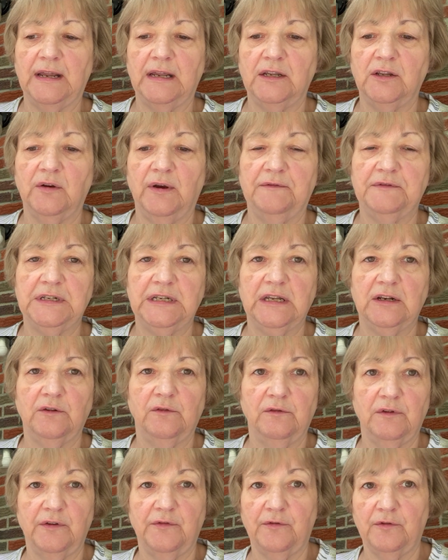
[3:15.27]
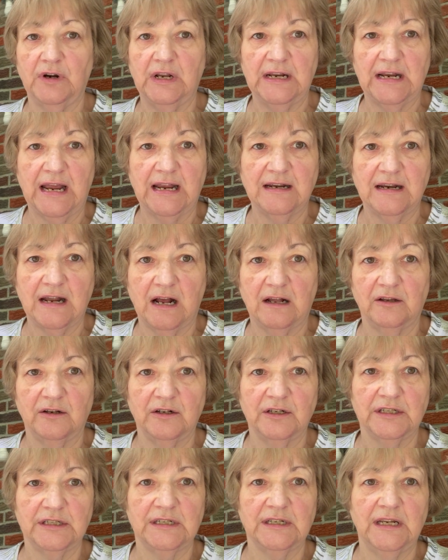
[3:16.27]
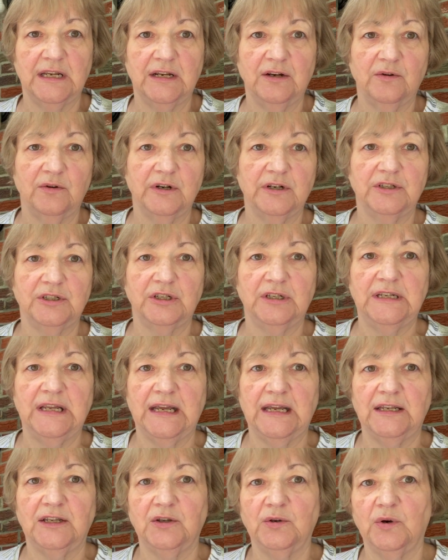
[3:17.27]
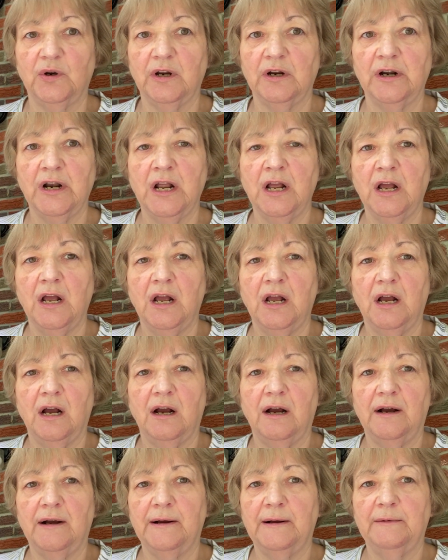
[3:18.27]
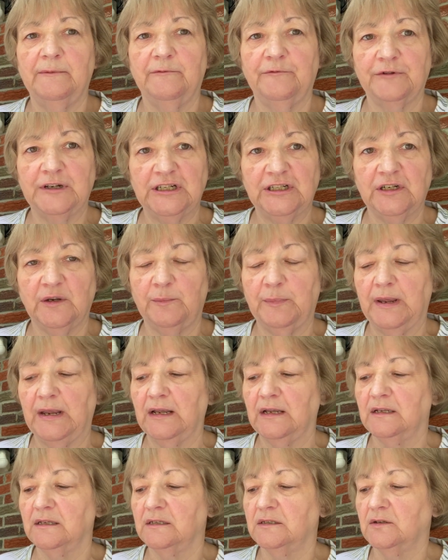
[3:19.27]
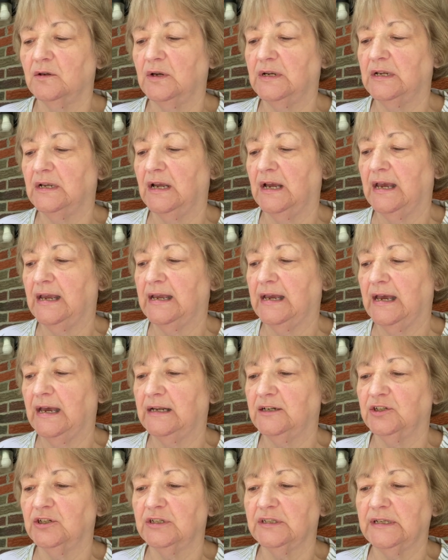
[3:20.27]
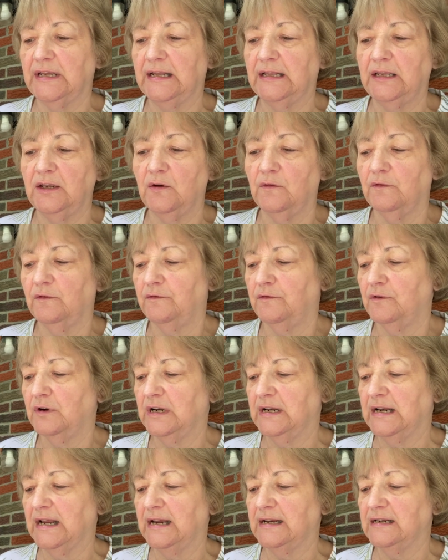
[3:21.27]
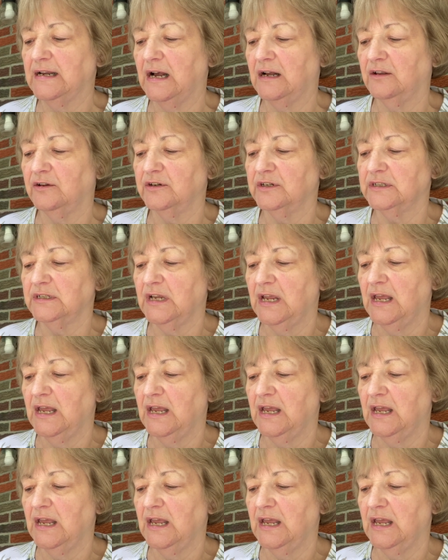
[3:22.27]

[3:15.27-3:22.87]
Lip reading: You have to get over the $49 in order to get your free shipping. So I got just slightly over $49,